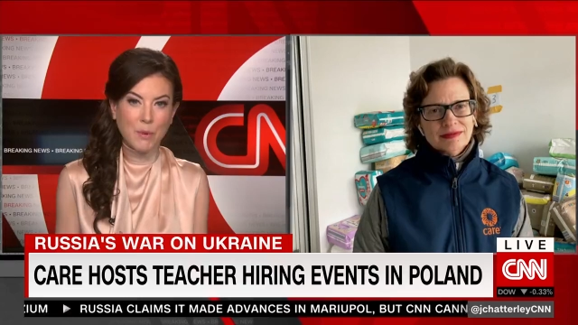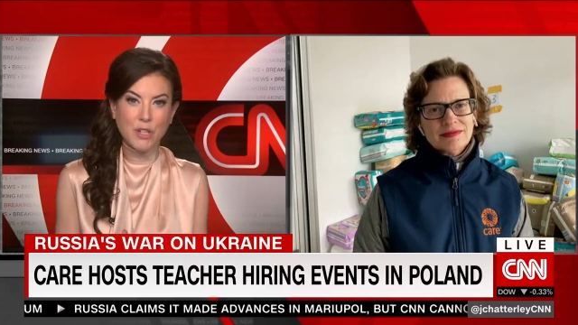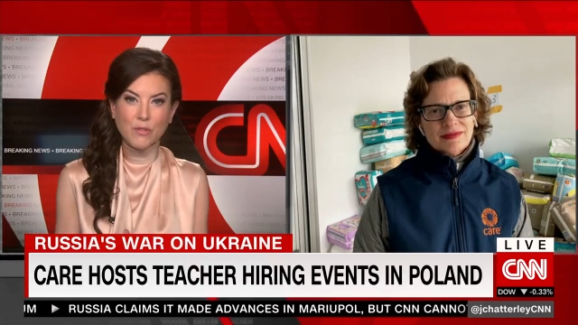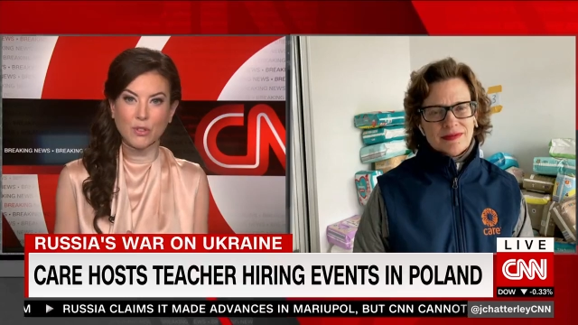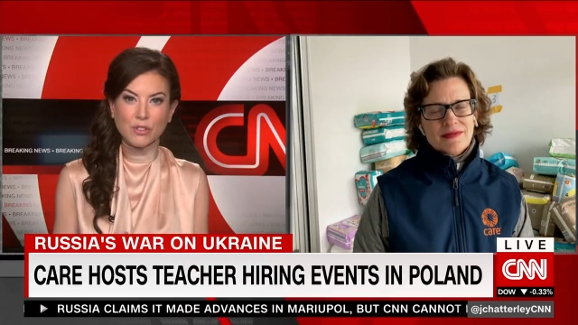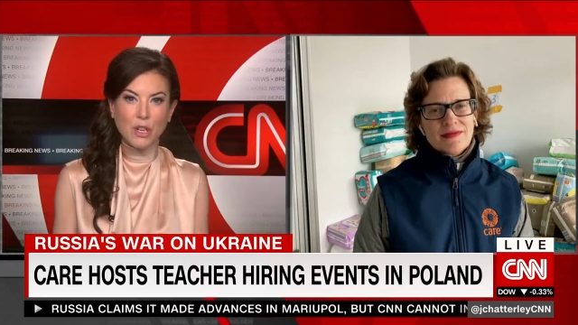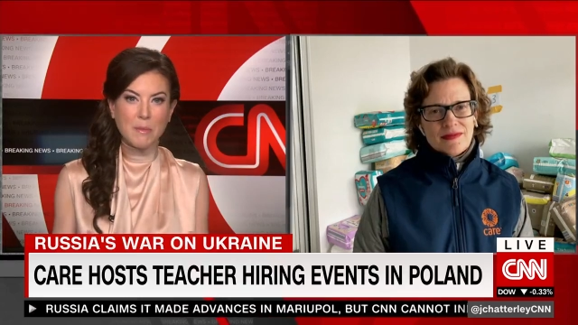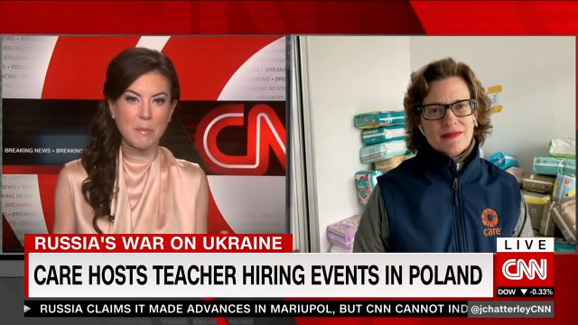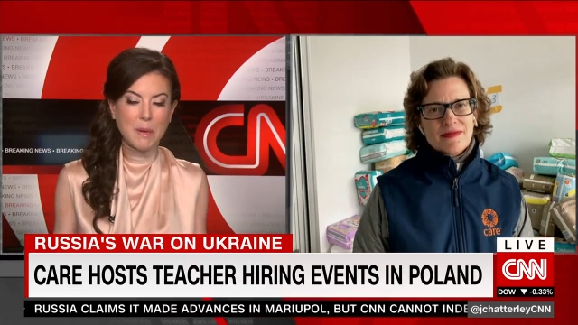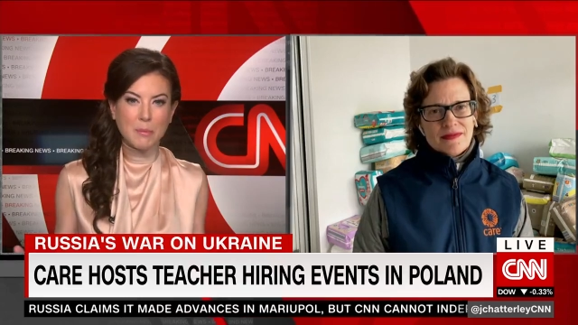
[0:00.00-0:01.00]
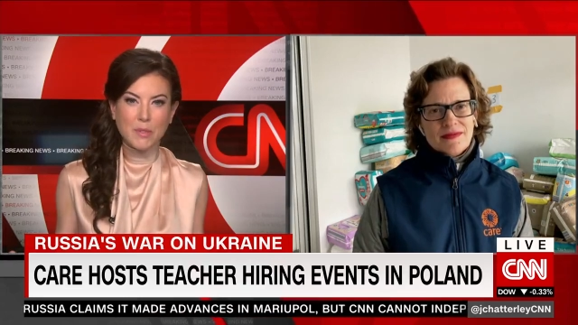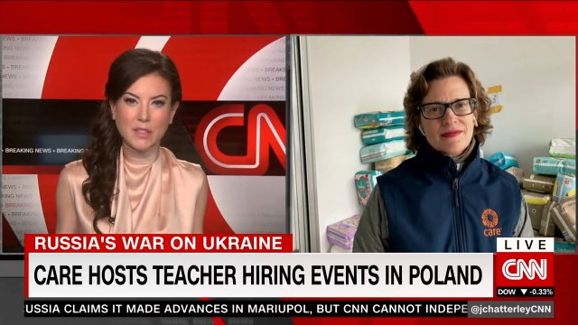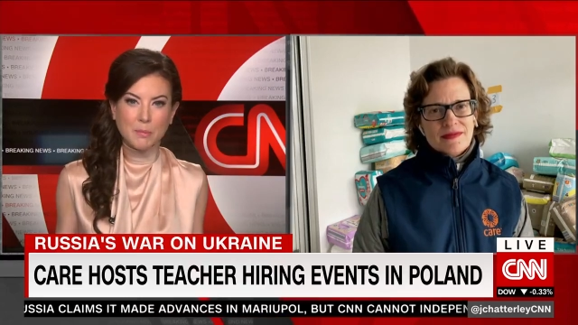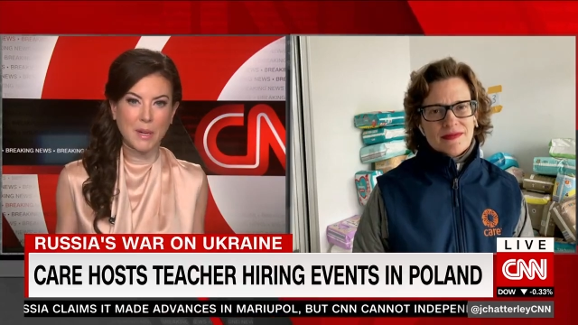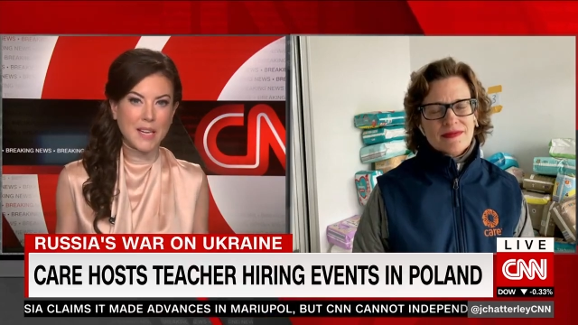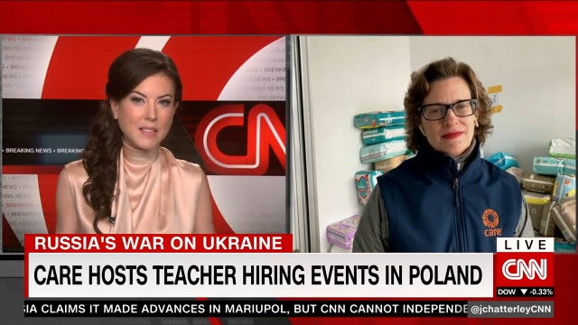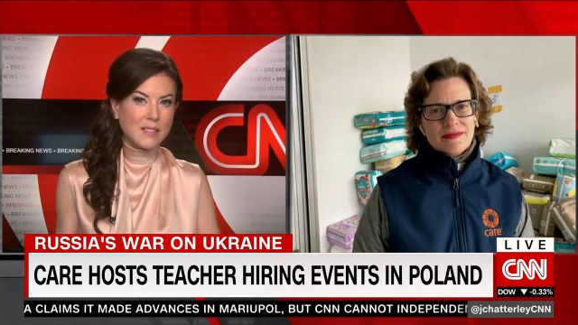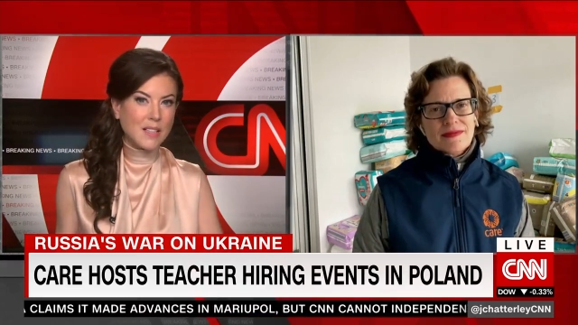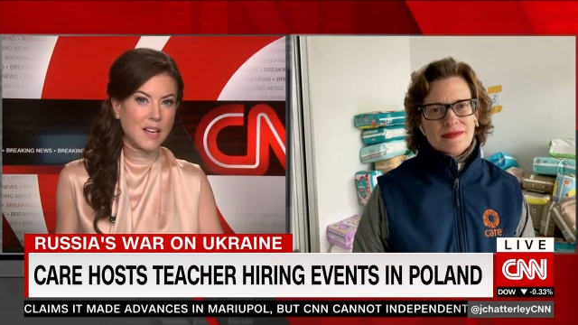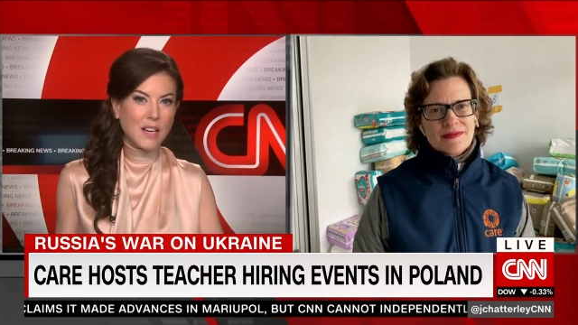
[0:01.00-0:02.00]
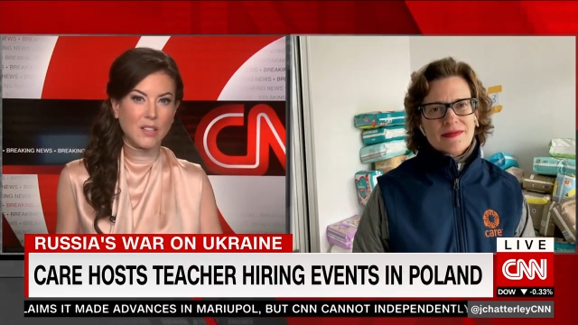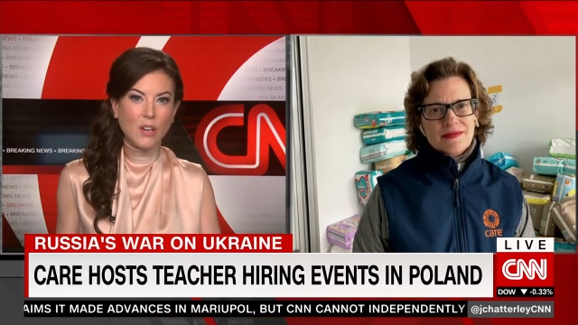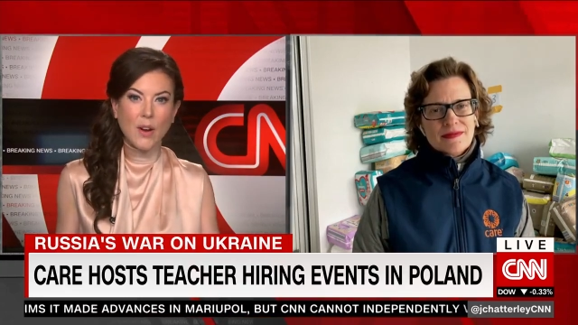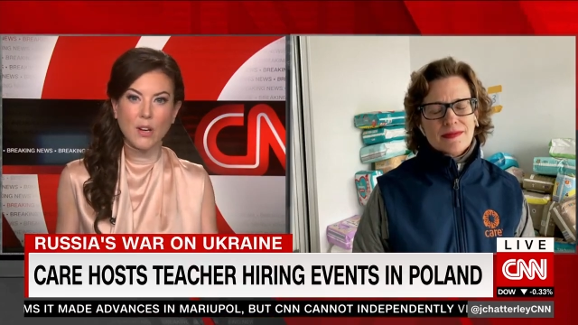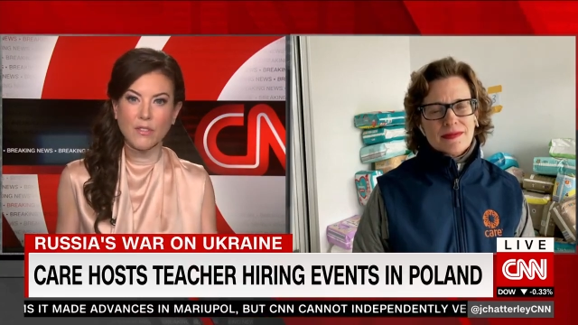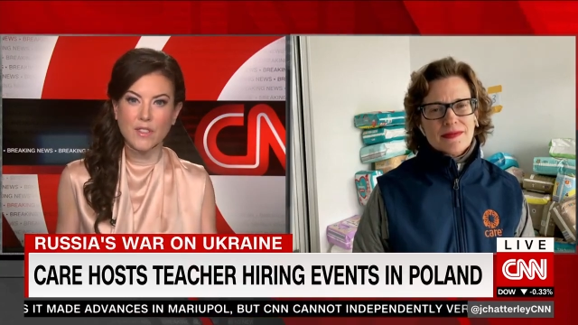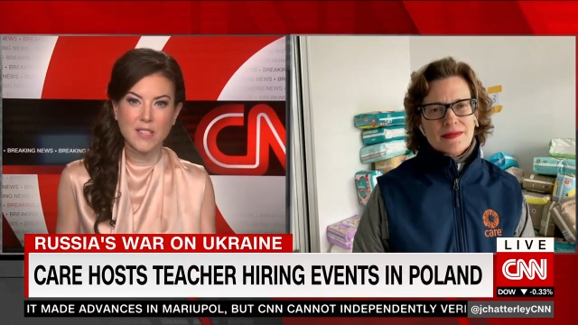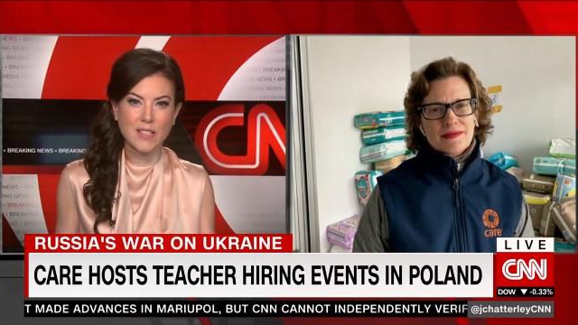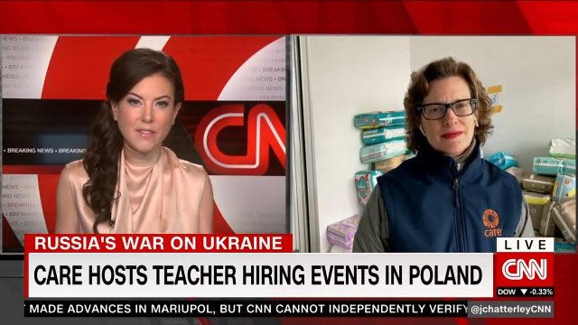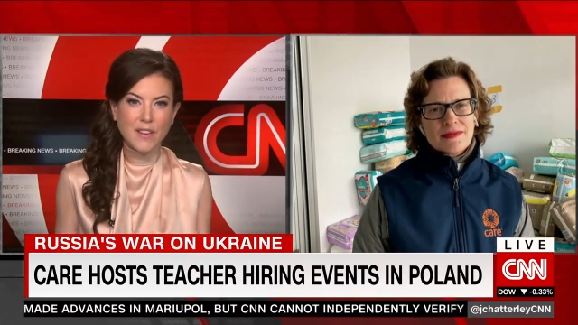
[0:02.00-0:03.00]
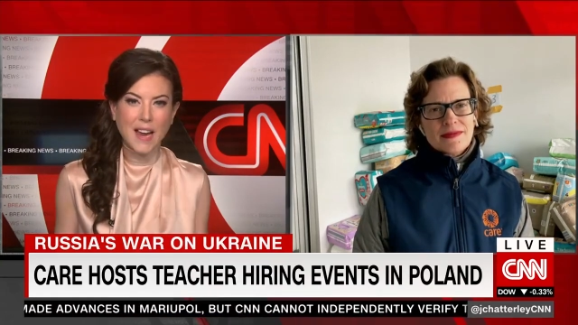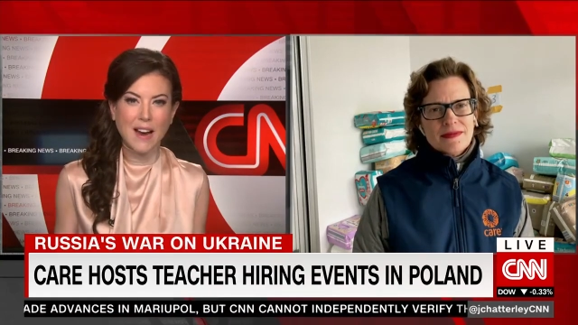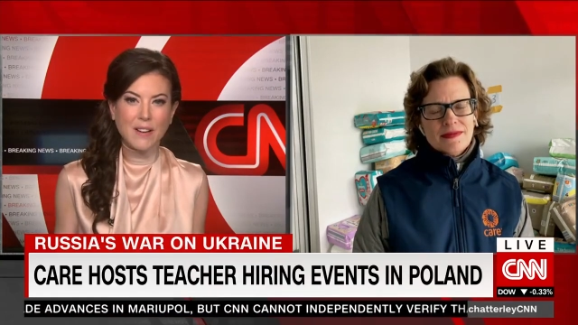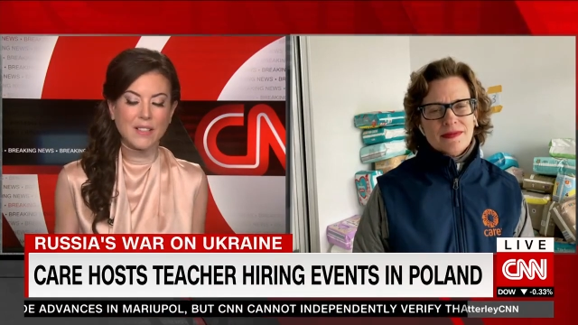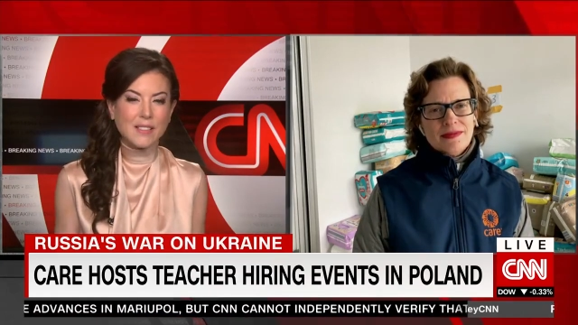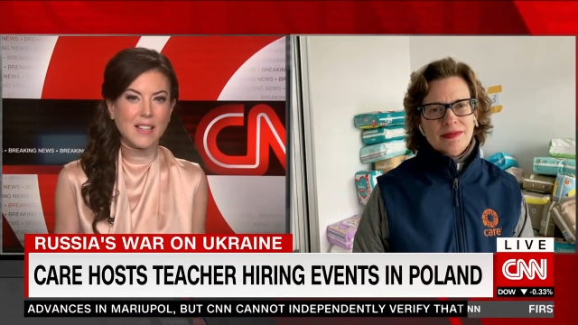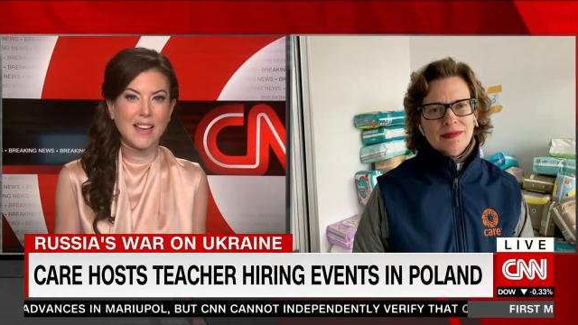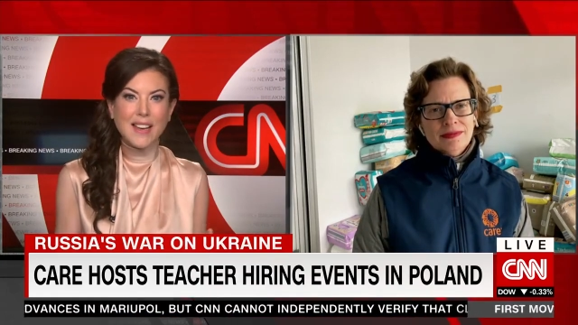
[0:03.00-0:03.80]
Speaker 1: when you've got so many people displaced, going off into different areas,